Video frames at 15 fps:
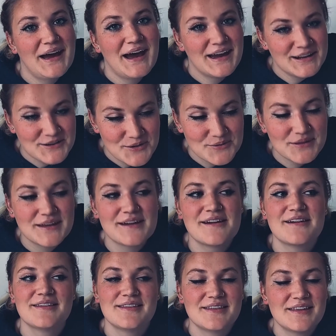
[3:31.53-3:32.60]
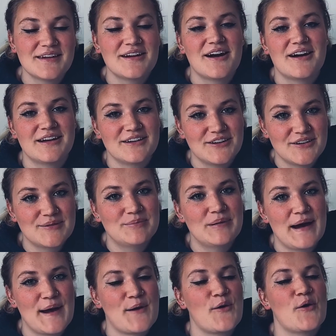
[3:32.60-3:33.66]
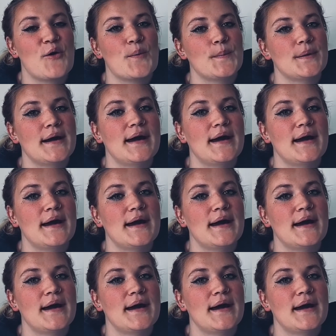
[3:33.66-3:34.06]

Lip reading: I know that they gotta go back home.